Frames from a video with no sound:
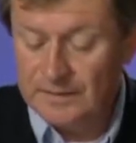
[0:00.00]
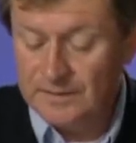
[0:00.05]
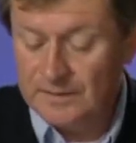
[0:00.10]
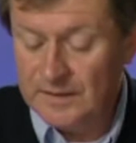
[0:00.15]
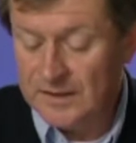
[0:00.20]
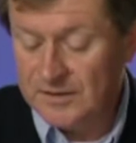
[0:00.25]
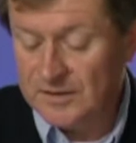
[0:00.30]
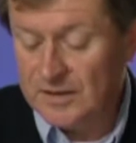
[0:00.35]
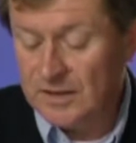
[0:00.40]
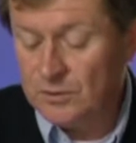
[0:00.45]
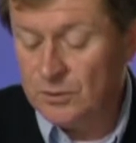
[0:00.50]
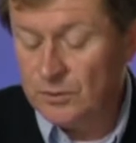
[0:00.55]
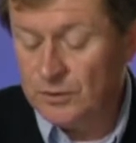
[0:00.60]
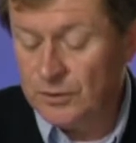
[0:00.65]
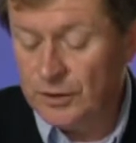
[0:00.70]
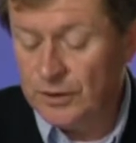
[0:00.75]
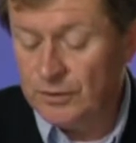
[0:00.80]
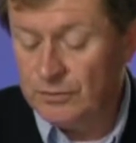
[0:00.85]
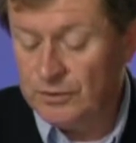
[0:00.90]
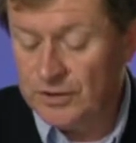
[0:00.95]
There's no
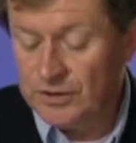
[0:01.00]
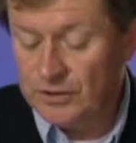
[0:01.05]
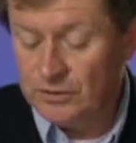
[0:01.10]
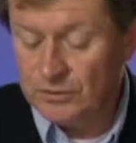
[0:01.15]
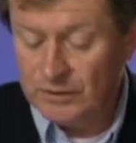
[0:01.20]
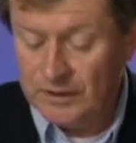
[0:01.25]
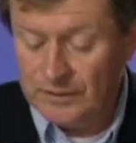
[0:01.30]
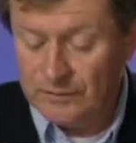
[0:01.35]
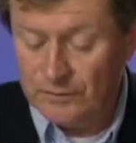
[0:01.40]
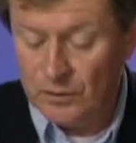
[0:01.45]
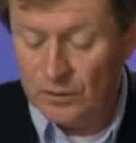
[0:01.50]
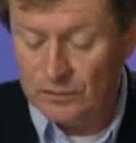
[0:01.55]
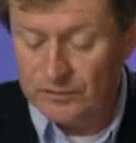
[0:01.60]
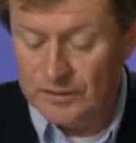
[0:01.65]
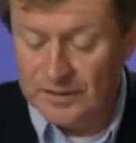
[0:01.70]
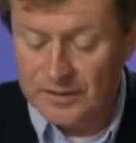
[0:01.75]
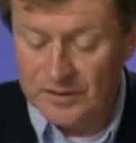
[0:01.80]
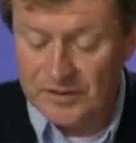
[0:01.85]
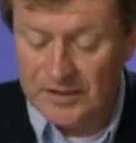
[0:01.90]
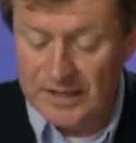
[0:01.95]
q1 involved
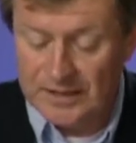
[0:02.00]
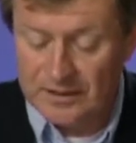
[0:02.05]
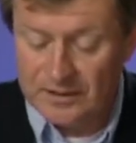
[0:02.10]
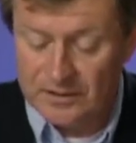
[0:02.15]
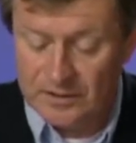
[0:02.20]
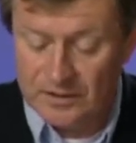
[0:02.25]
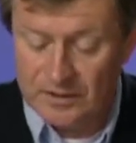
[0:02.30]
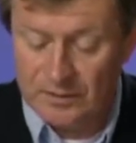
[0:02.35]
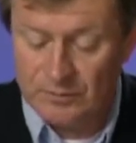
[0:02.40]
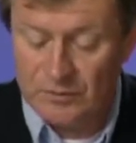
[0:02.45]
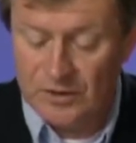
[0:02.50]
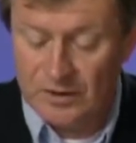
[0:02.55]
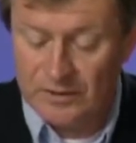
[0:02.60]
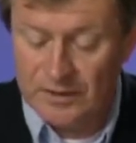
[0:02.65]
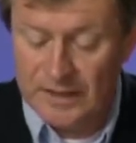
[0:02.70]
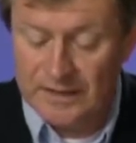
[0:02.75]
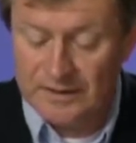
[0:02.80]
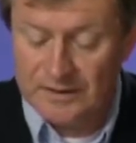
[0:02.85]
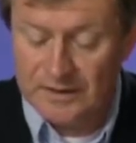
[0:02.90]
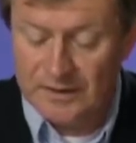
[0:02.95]
in the second term, so
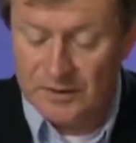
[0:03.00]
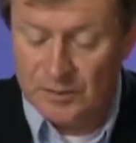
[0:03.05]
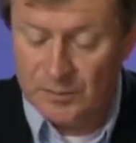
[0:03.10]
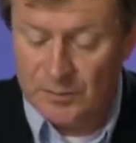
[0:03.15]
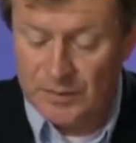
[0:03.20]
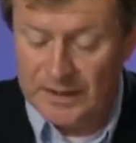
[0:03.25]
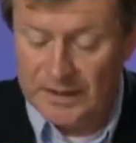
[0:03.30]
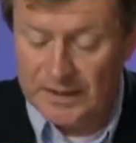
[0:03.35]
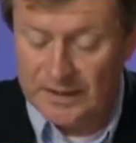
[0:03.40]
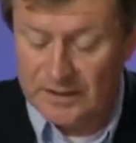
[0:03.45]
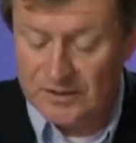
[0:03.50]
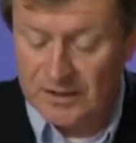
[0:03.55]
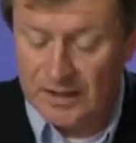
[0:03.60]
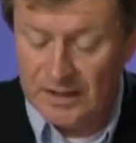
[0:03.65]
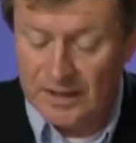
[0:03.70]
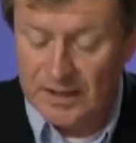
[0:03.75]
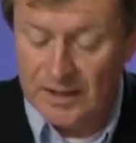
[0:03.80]
that disappears,